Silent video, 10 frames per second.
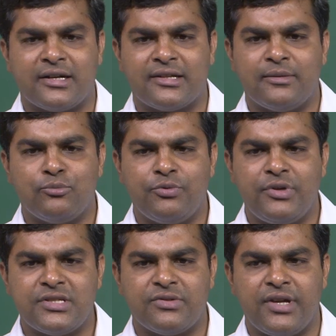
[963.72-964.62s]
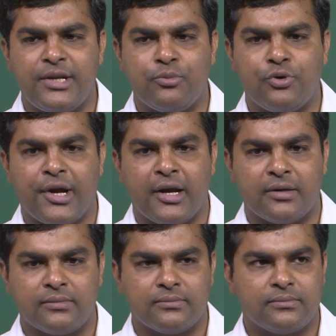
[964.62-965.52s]
that the movie is very boring.
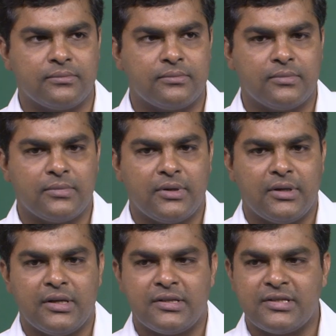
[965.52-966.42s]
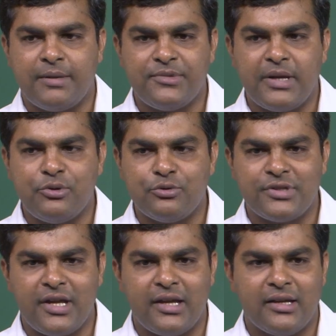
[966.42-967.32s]
Sometime you
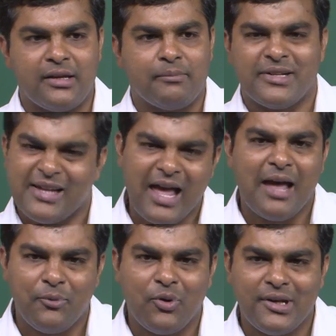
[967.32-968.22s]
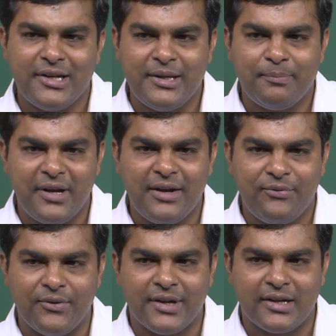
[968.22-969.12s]
say, but I have already paid
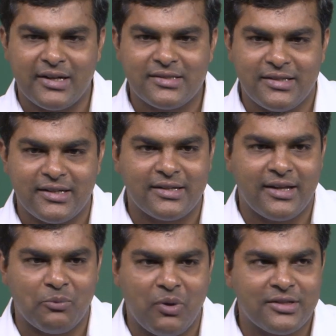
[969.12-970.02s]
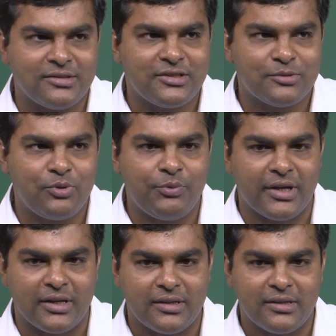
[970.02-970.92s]
for it, let's sit and watch this
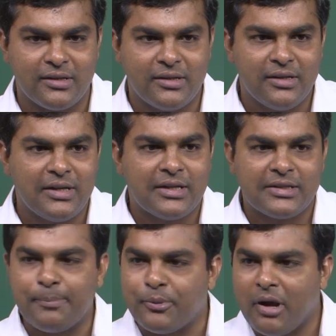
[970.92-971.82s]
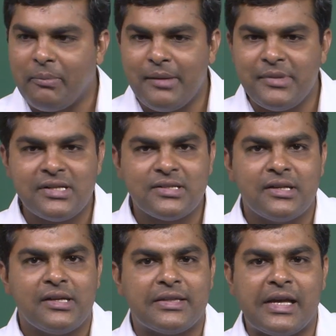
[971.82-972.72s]
movie. The problem is
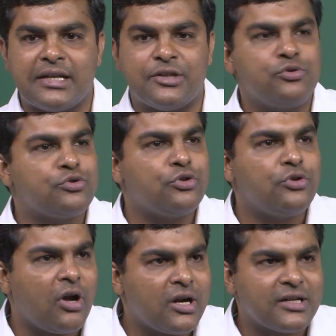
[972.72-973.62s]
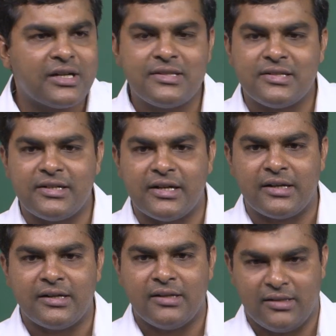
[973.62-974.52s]
that you should not
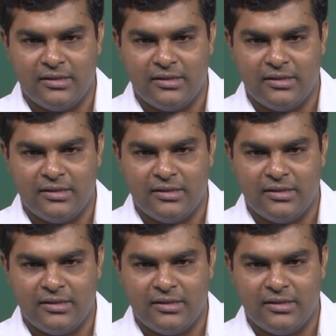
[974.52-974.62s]
consider